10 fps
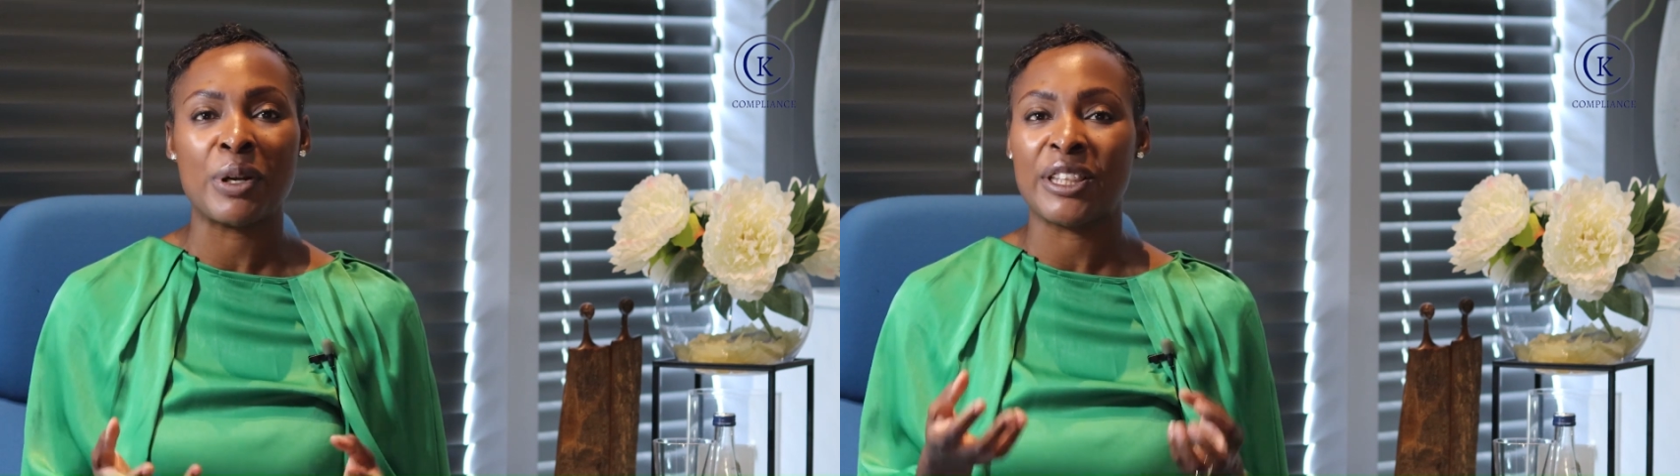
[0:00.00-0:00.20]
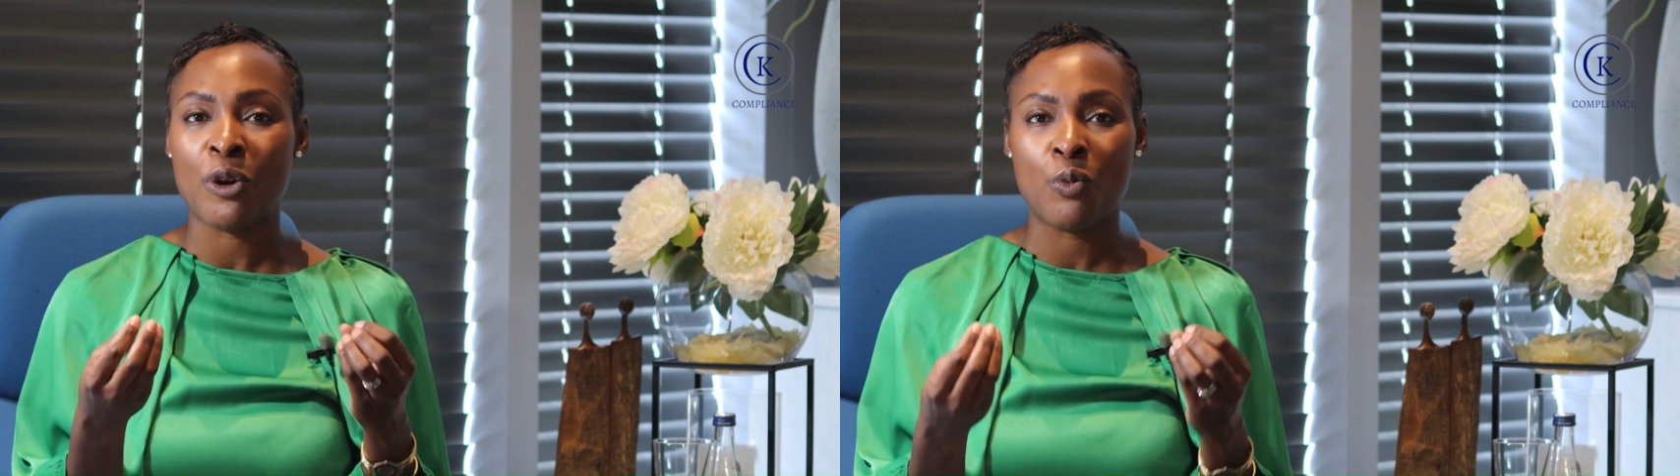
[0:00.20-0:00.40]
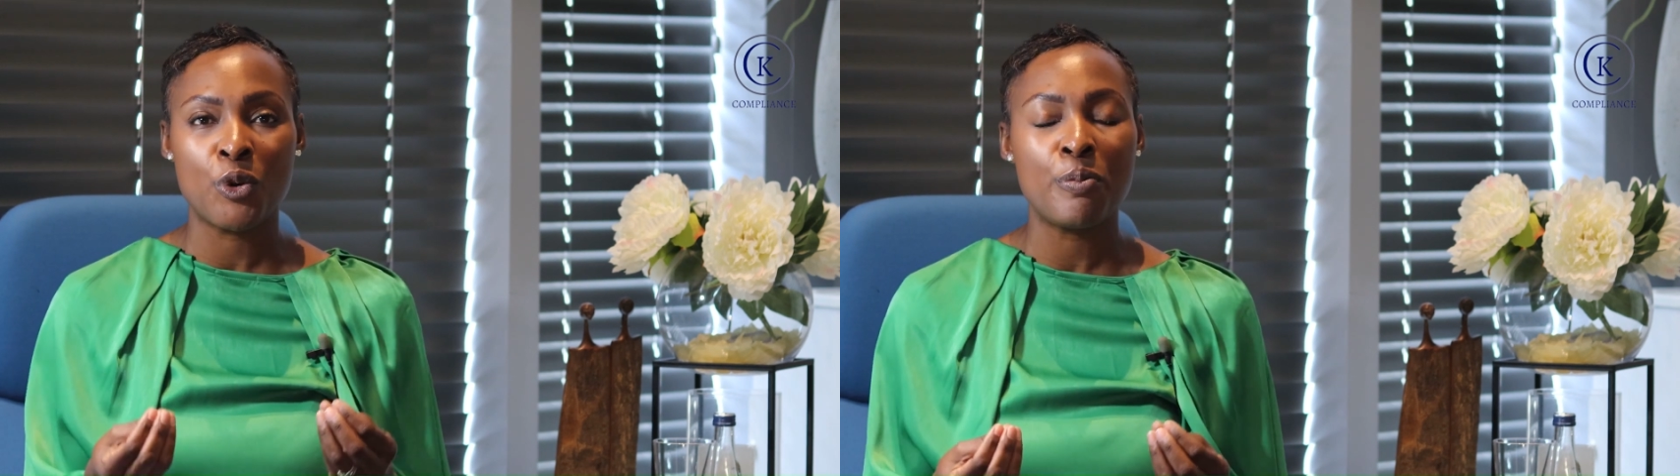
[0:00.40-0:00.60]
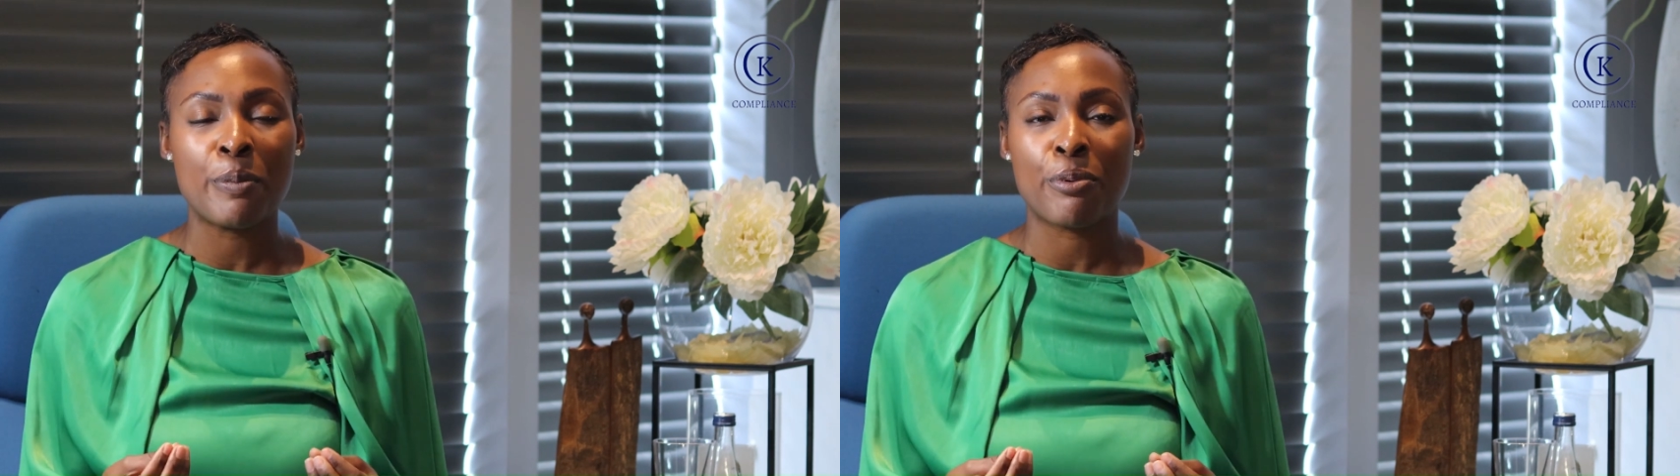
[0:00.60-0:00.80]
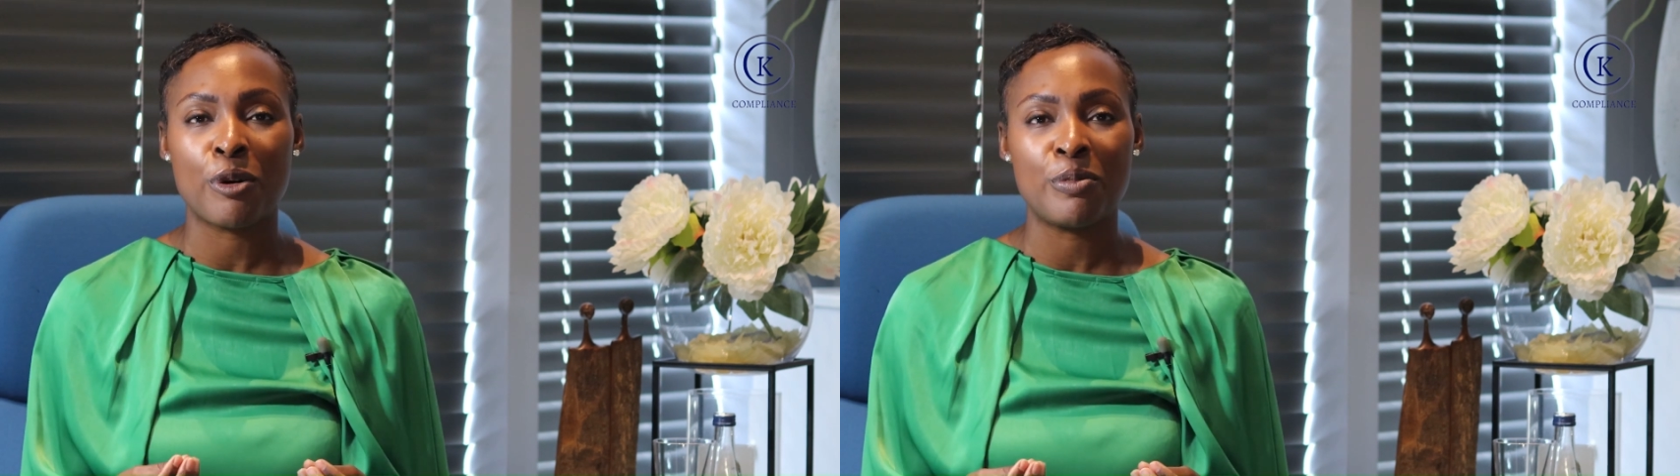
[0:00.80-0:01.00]
but there will
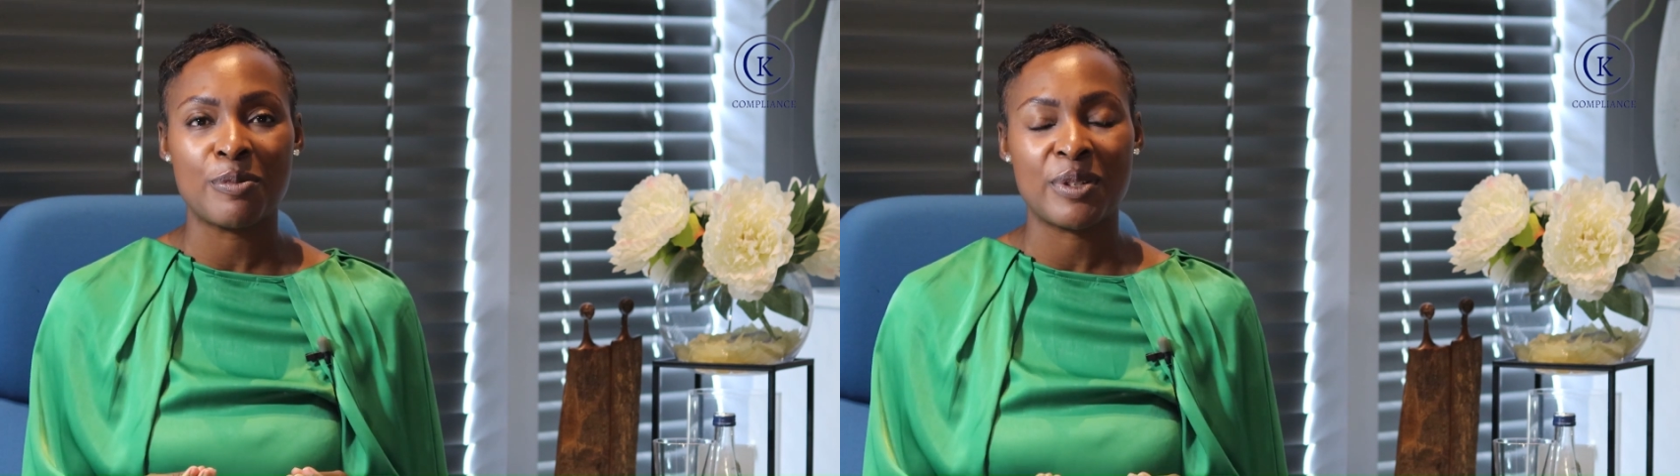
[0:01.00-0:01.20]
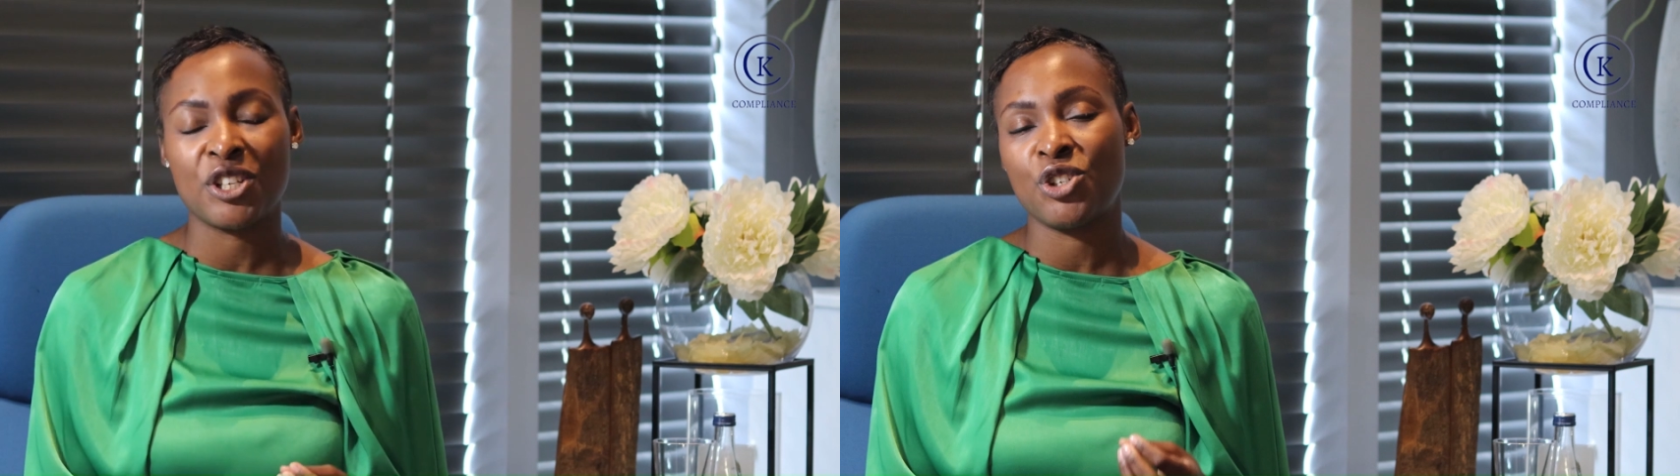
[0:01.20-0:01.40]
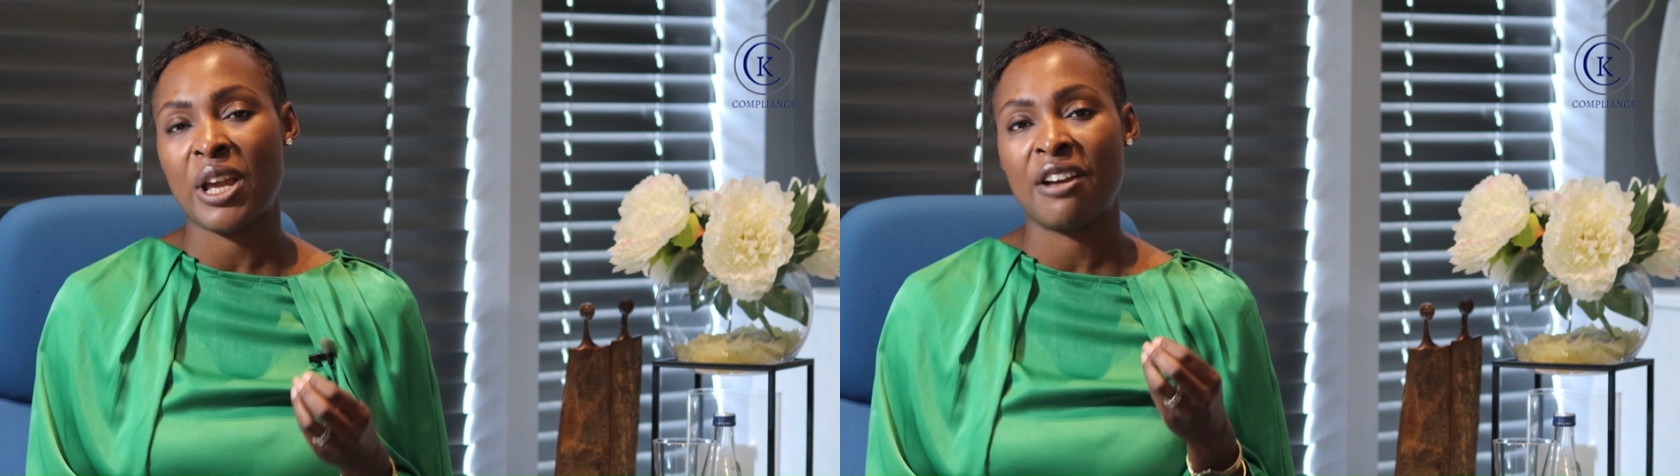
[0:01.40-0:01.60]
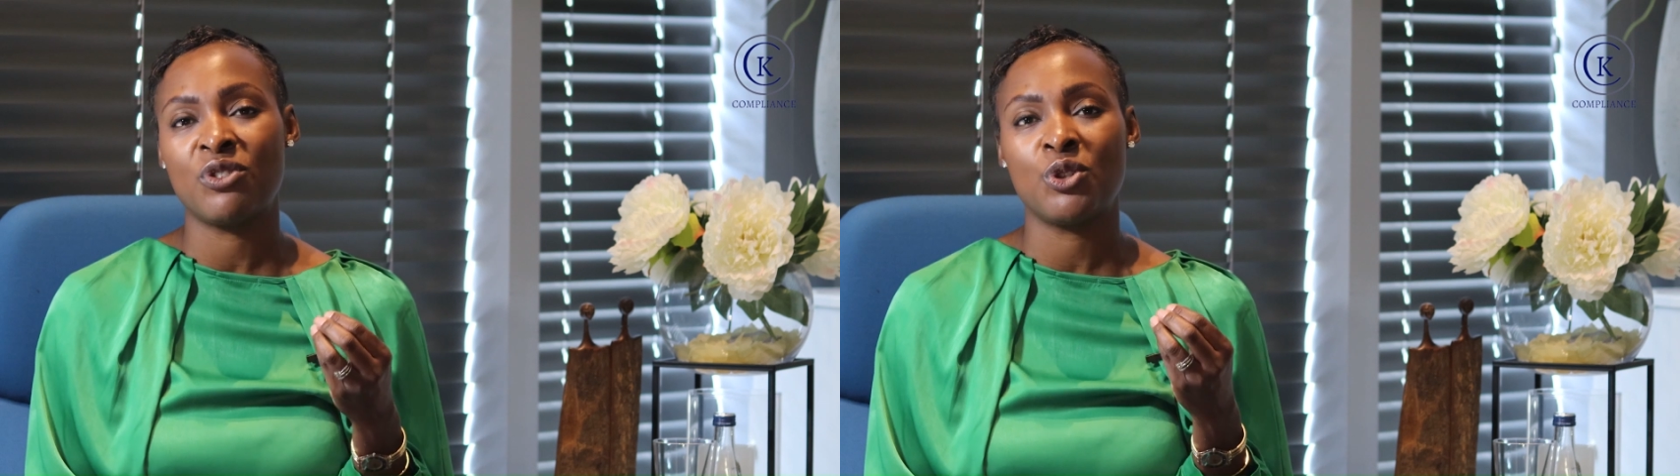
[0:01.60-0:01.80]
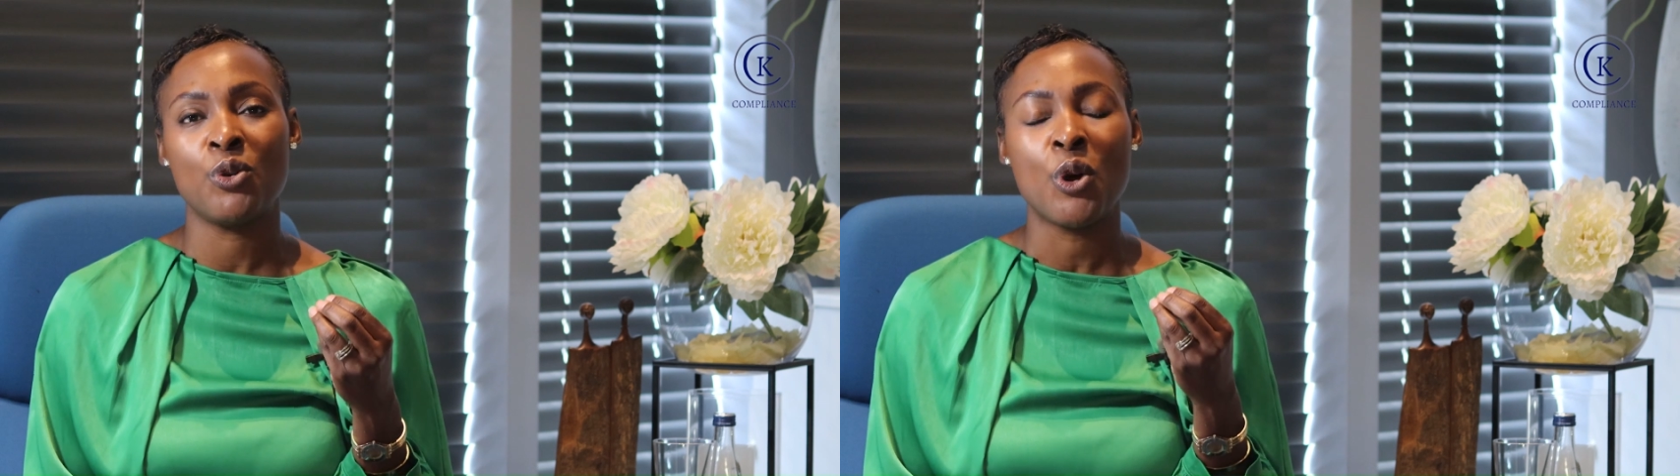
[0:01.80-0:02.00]
be problems that you
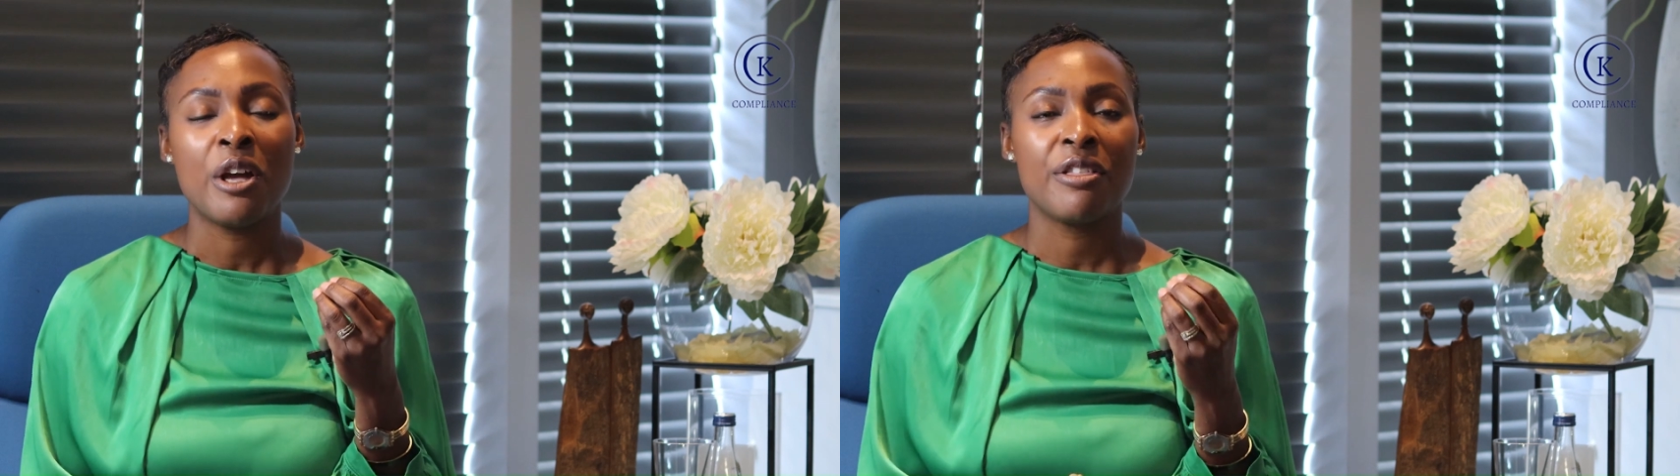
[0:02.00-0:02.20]
have to